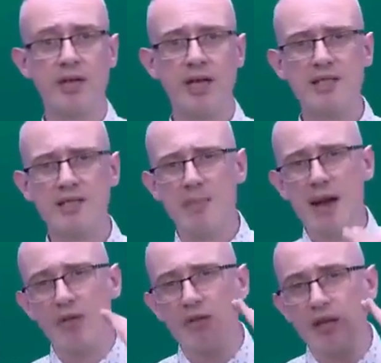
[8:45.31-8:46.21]
It's
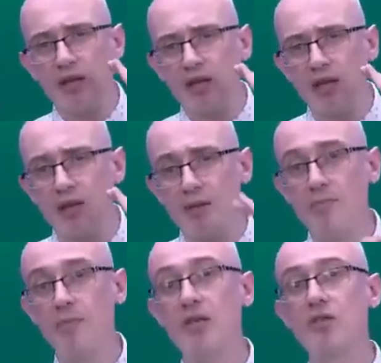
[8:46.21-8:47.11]
about thinking,
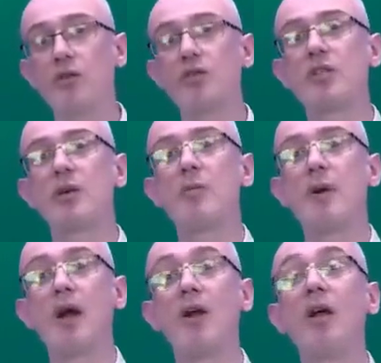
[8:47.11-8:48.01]
but it's also
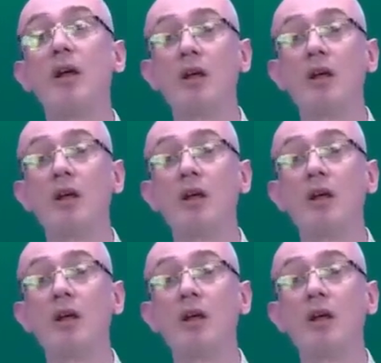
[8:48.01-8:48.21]
about